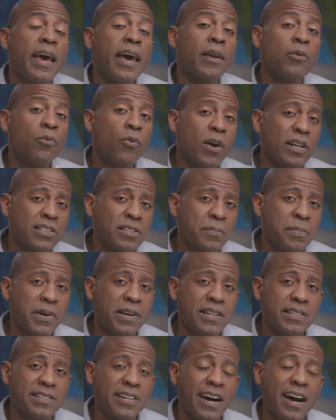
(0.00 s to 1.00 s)
And once
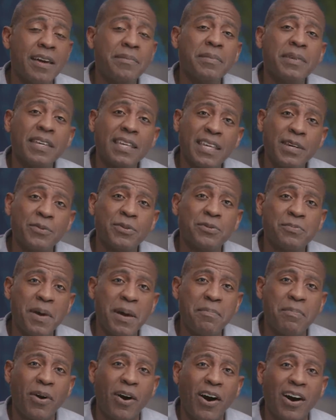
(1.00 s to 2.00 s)
upon a time, he was
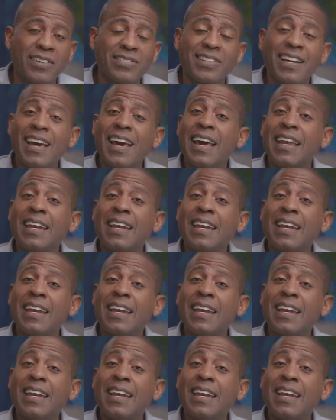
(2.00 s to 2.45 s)
my boss.